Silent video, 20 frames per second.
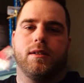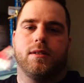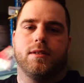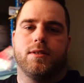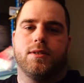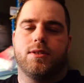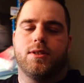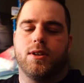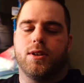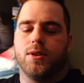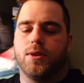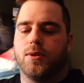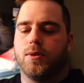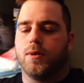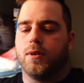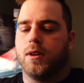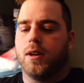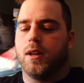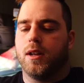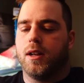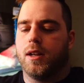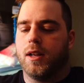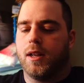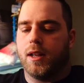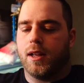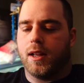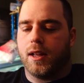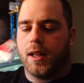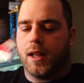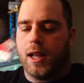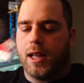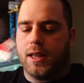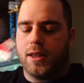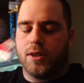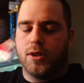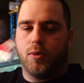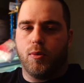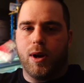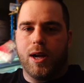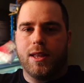So, and
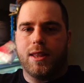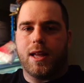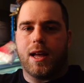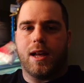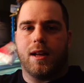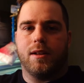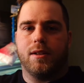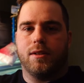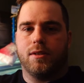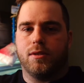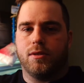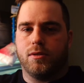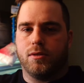the way that